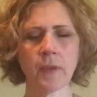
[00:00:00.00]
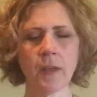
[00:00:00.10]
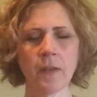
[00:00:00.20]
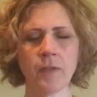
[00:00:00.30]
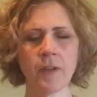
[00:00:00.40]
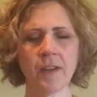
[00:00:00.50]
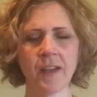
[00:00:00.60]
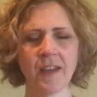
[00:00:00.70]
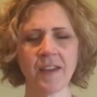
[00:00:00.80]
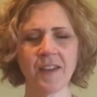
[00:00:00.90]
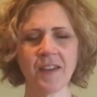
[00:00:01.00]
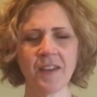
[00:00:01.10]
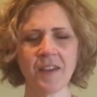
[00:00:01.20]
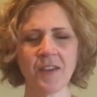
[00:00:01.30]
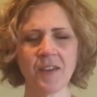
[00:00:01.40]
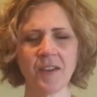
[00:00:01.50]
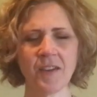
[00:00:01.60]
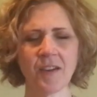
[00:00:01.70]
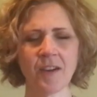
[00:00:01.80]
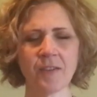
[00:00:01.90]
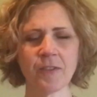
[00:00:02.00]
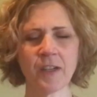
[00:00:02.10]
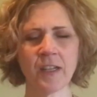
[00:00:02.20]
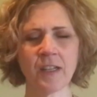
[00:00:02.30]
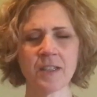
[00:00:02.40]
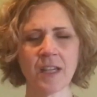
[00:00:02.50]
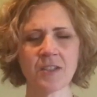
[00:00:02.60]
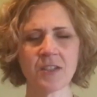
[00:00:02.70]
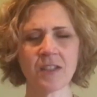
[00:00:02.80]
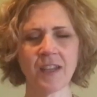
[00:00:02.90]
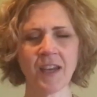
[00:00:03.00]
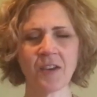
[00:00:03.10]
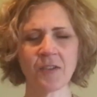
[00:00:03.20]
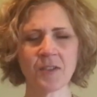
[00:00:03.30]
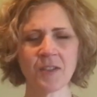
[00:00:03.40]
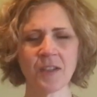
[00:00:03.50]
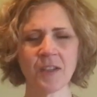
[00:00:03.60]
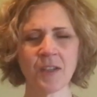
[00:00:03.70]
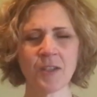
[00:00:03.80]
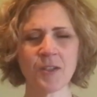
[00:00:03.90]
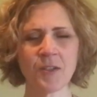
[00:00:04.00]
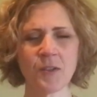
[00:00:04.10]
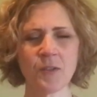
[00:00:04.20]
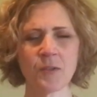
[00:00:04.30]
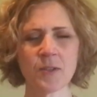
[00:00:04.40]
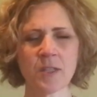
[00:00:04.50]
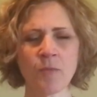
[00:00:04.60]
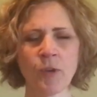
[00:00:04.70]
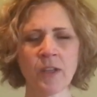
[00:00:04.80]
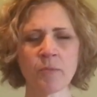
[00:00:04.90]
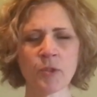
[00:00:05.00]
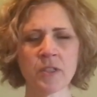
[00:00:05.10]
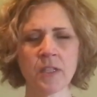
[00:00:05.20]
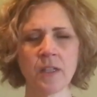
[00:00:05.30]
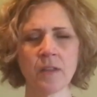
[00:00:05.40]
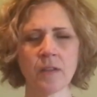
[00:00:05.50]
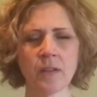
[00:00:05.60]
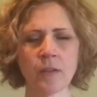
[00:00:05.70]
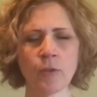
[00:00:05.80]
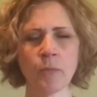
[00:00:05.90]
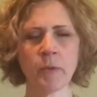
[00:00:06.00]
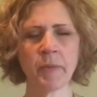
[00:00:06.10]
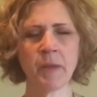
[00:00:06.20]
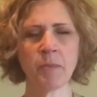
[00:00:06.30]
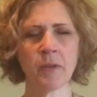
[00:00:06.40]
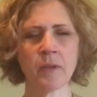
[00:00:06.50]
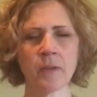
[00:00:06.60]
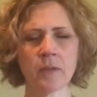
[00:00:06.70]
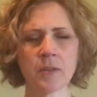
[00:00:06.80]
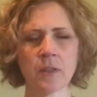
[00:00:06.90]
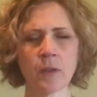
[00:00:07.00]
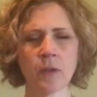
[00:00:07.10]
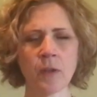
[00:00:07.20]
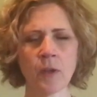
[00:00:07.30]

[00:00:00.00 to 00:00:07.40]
And if you'd like, you can offer an intention out to someone in particular, a group of people, to the